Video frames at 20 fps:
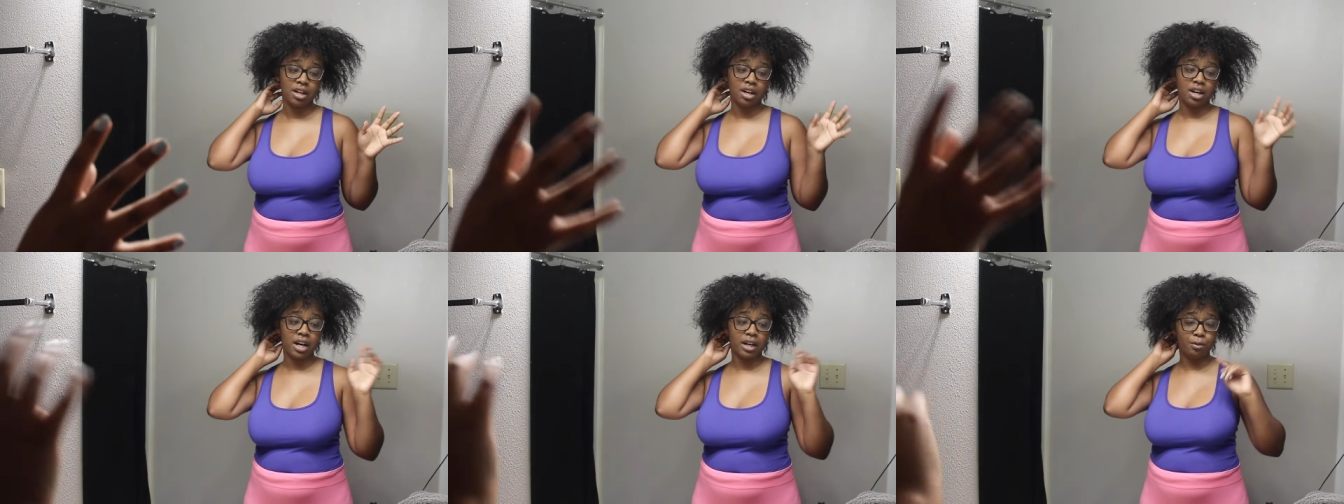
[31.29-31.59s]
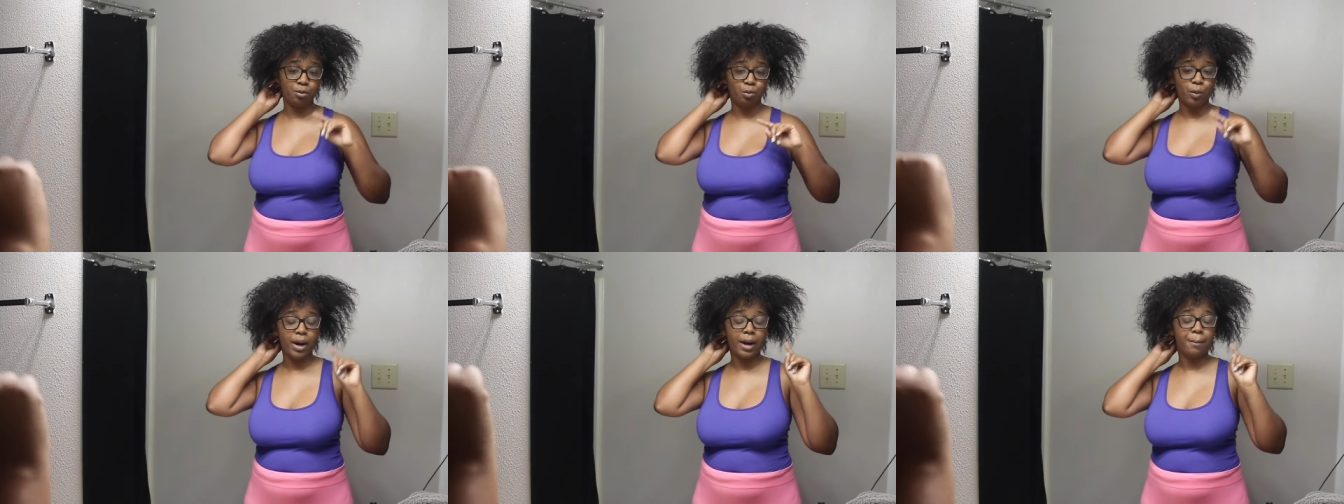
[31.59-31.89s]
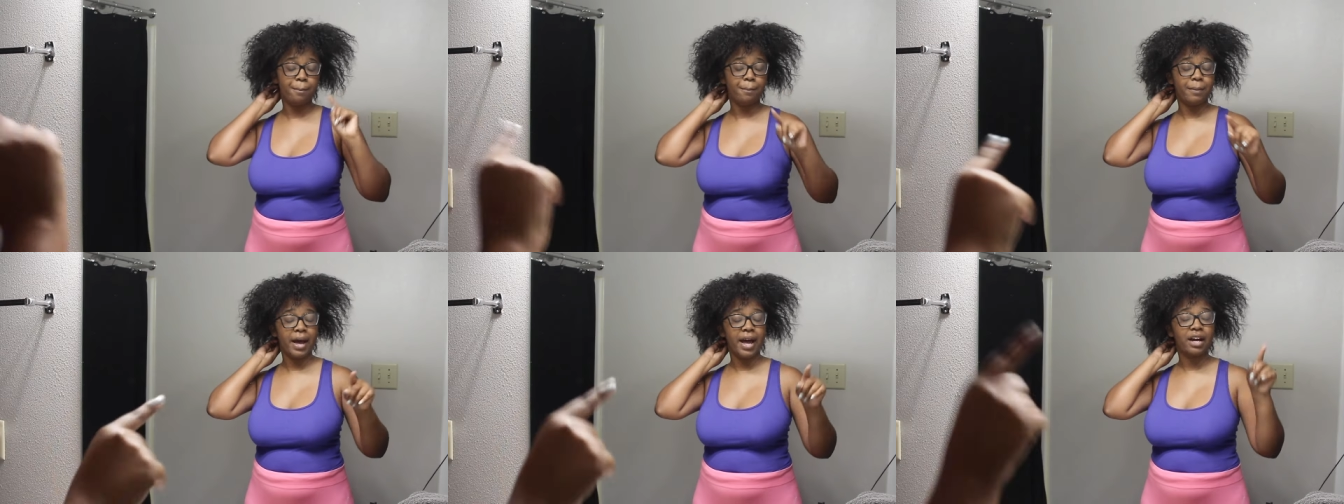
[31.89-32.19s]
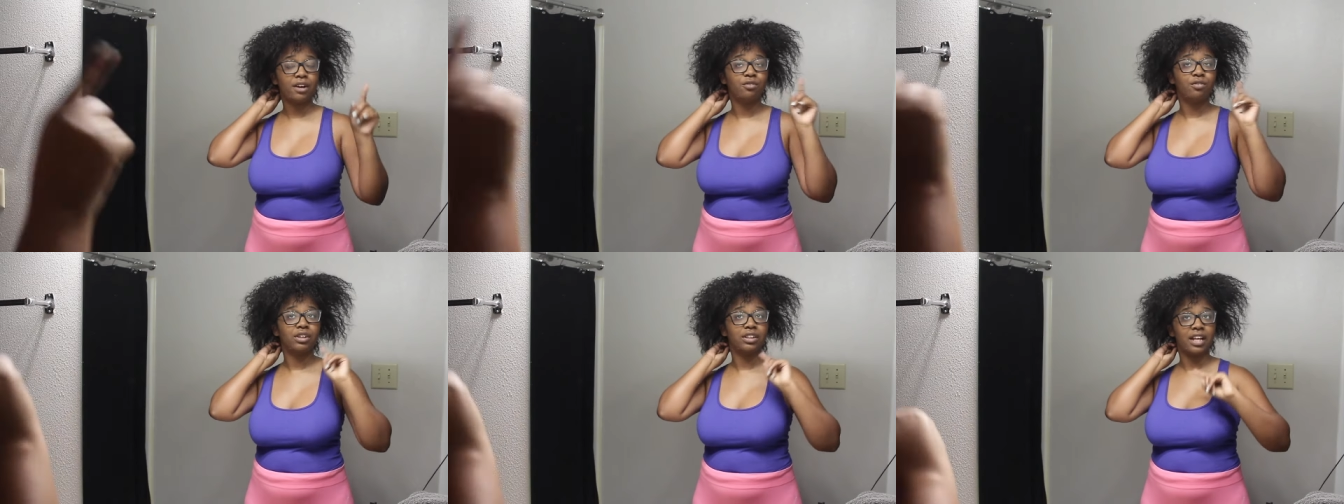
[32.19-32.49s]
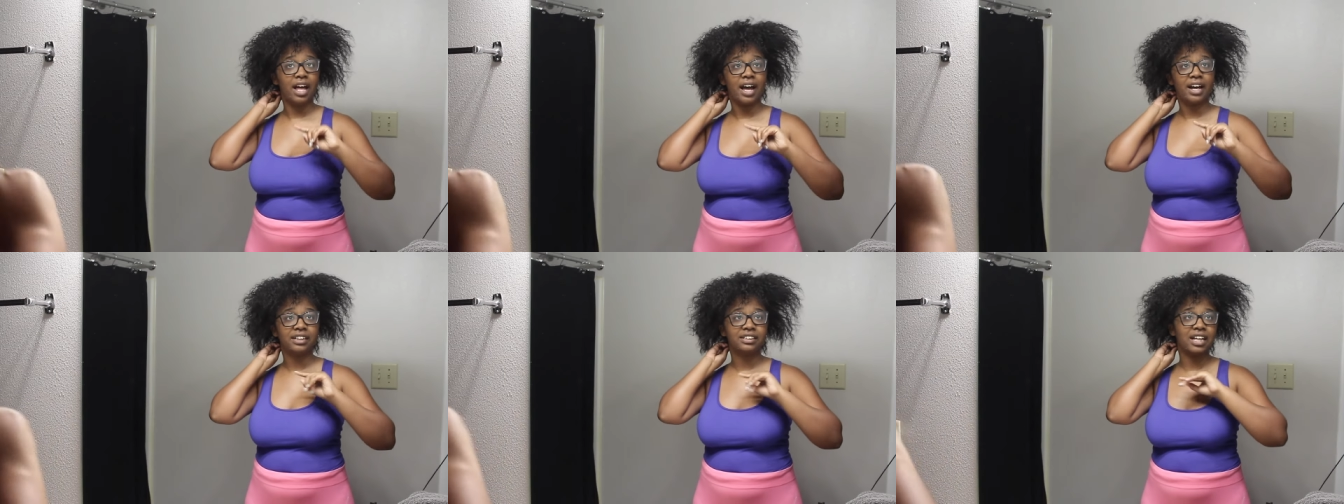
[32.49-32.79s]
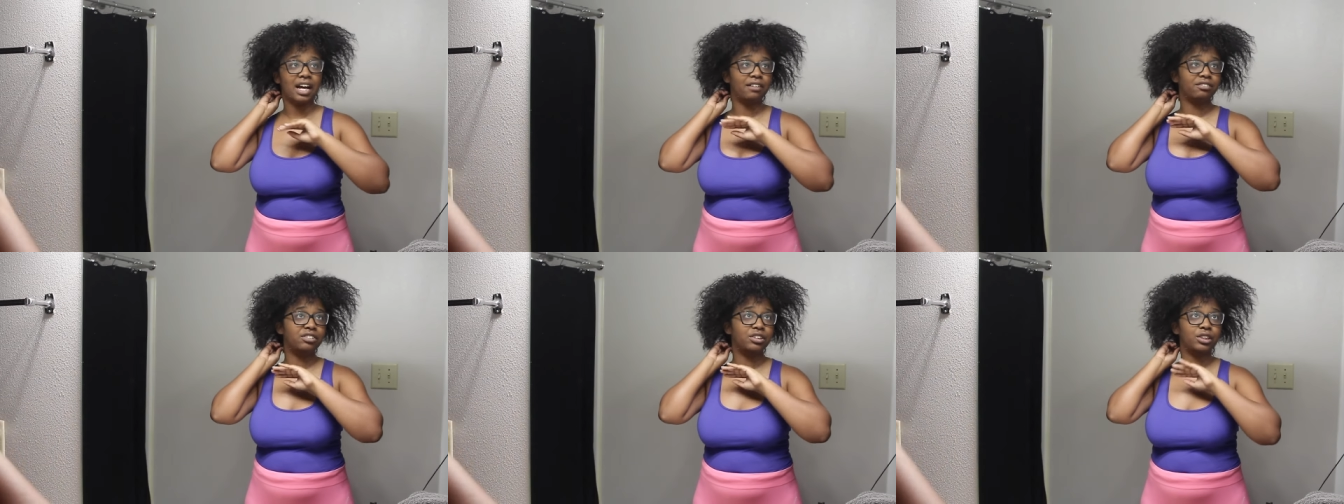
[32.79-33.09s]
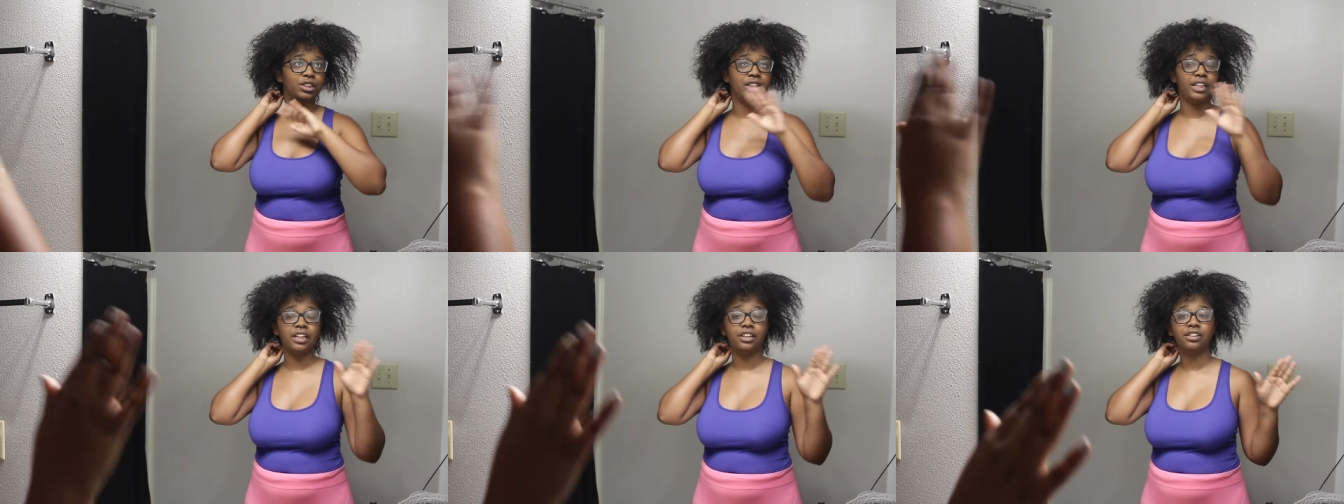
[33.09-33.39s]
I went back relaxed
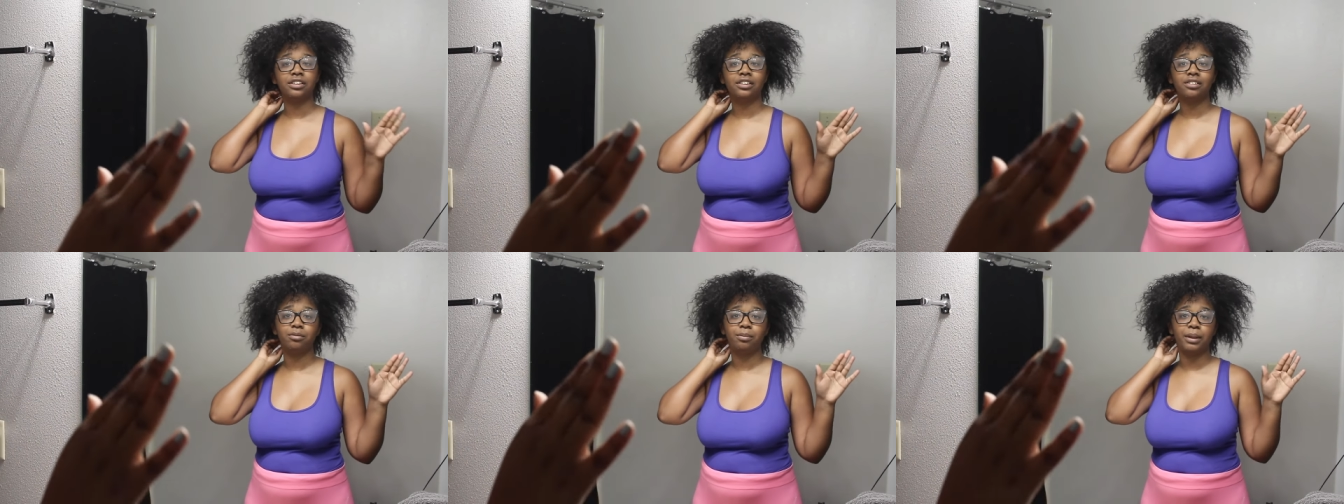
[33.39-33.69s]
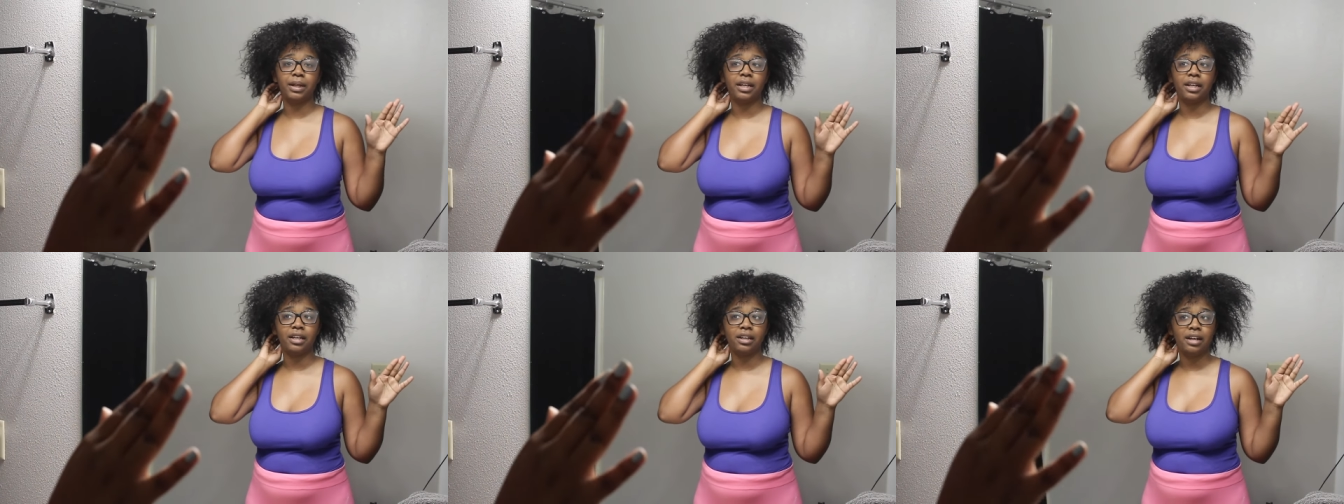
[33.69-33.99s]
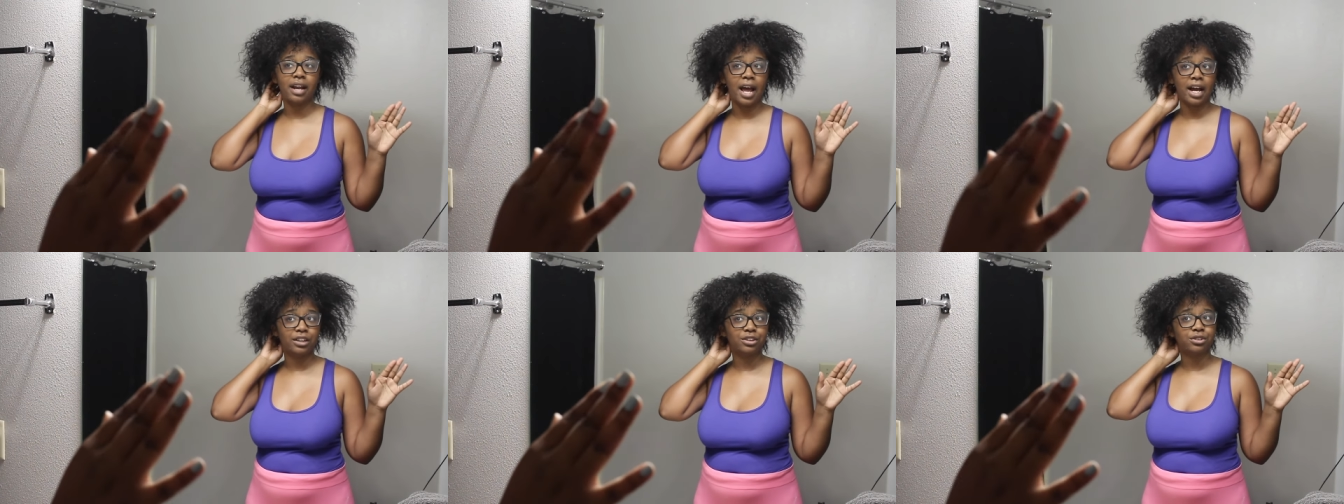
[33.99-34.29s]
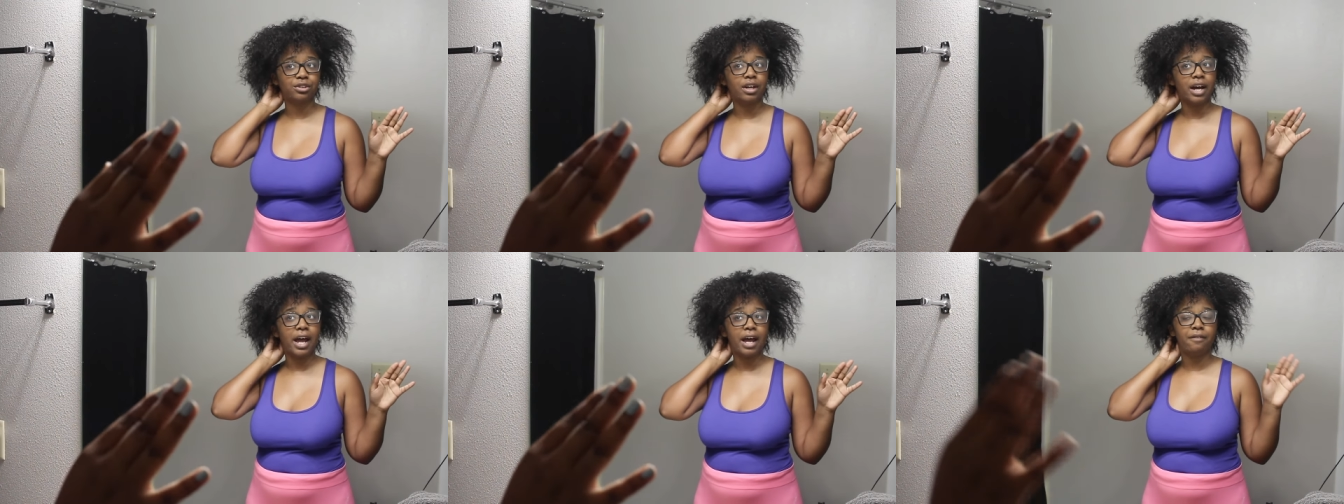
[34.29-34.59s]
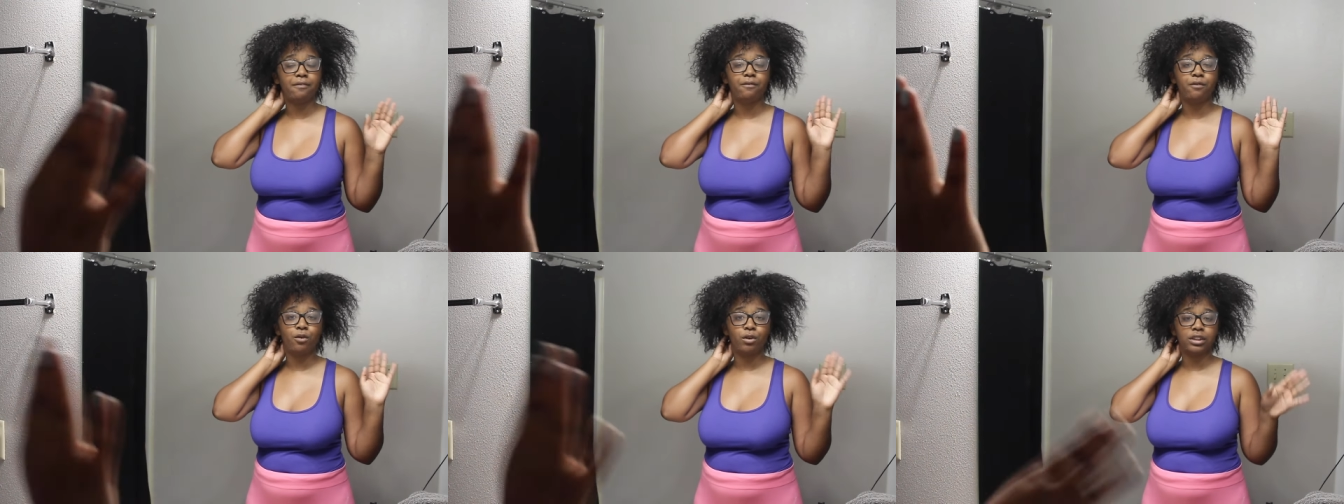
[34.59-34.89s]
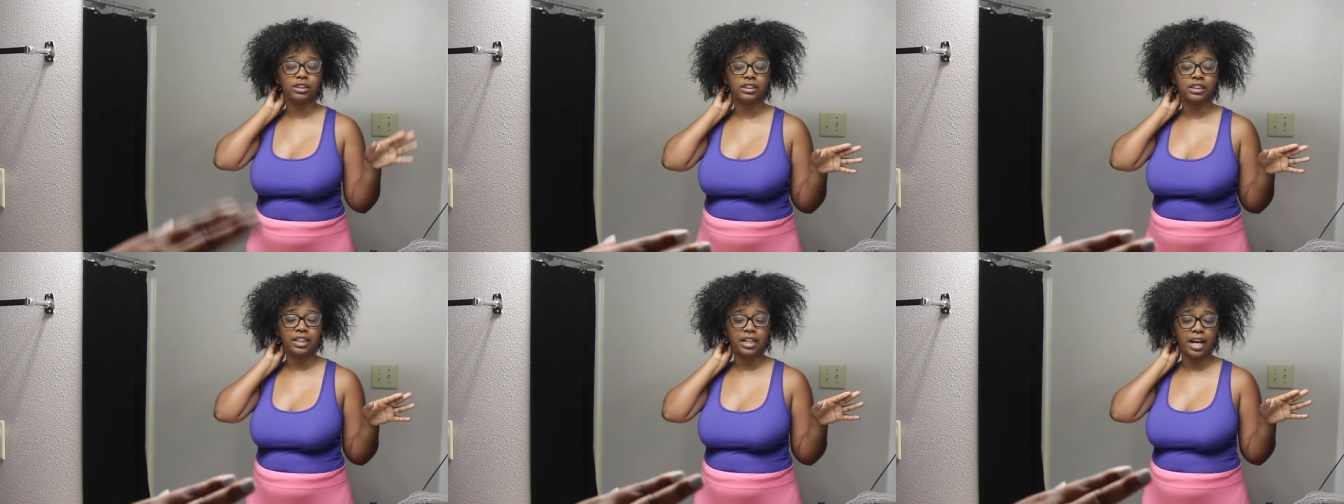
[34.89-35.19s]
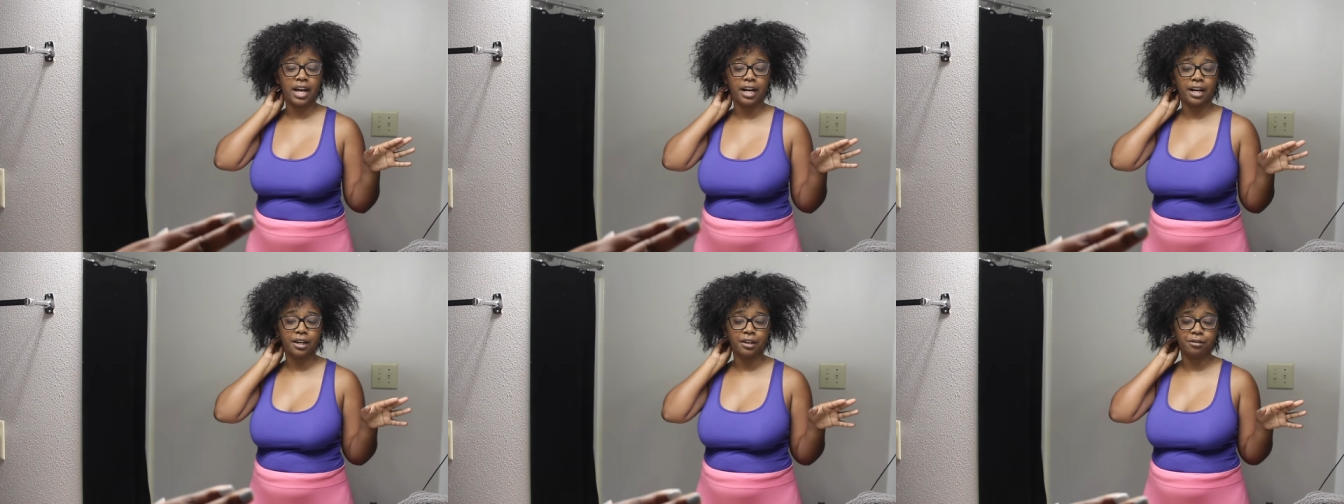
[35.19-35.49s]
after years of being natural. I had 4C
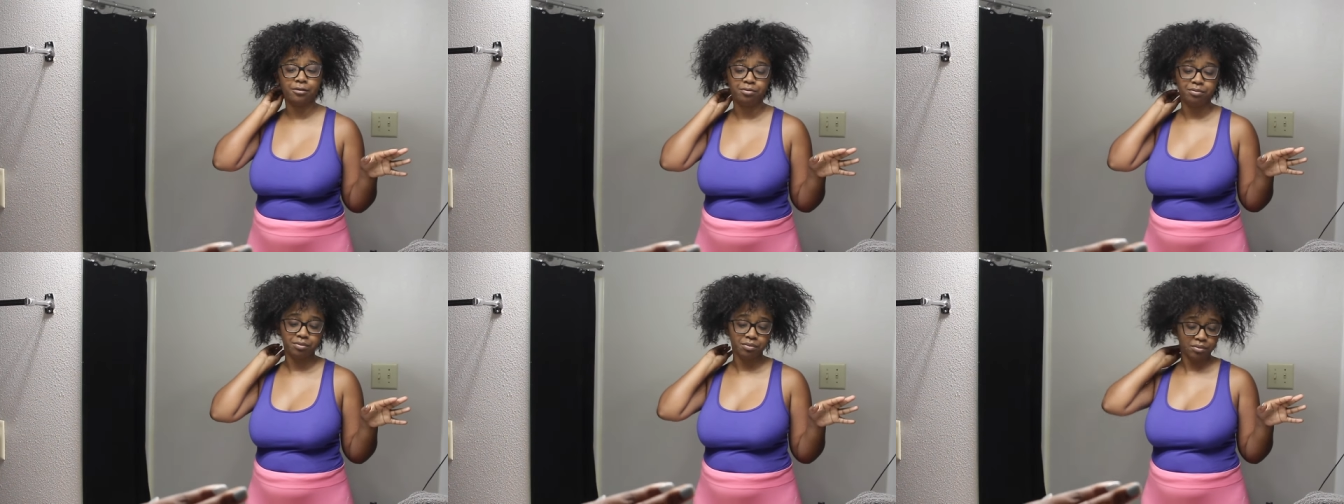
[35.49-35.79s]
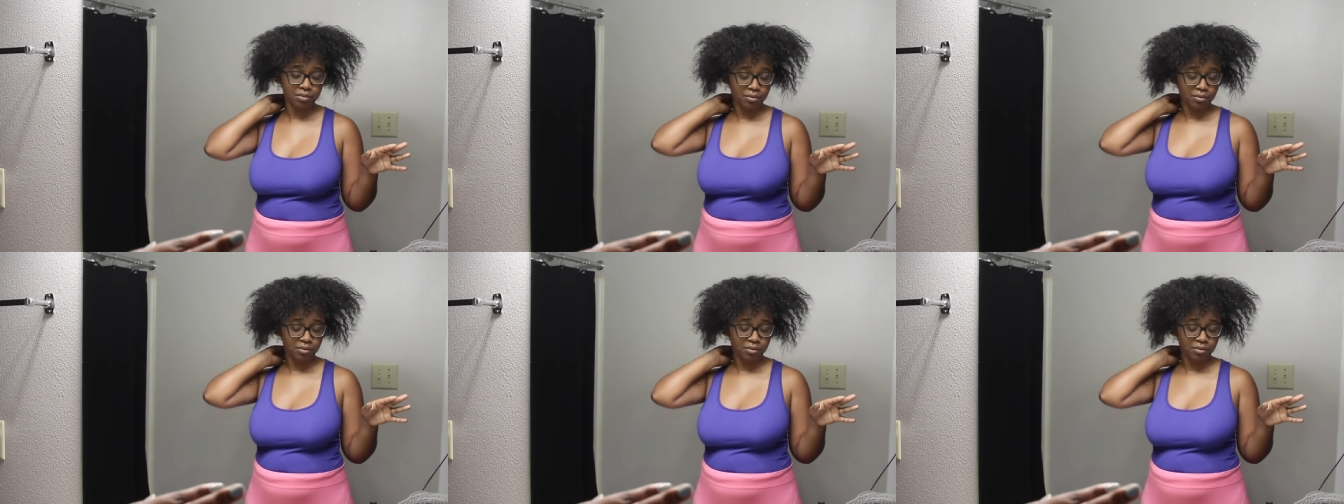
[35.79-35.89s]
hair.